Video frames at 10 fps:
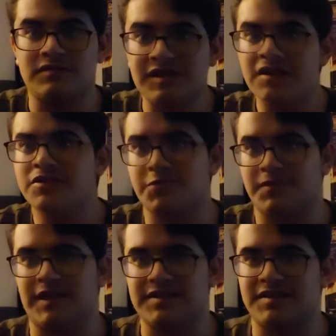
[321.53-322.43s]
deals with
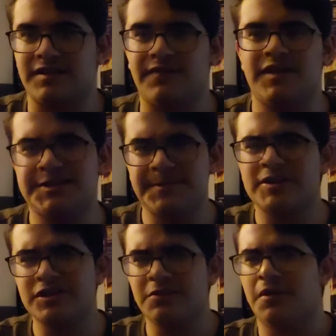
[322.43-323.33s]
that stuff, and
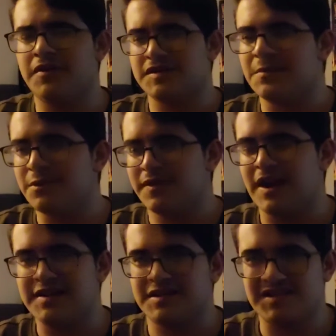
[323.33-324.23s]
especially with someone that
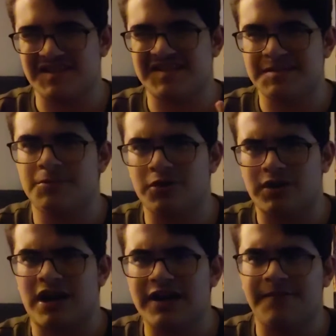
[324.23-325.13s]
has such a similar
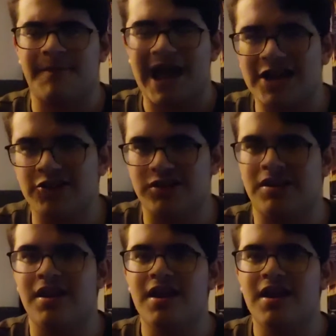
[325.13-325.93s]
kind of passion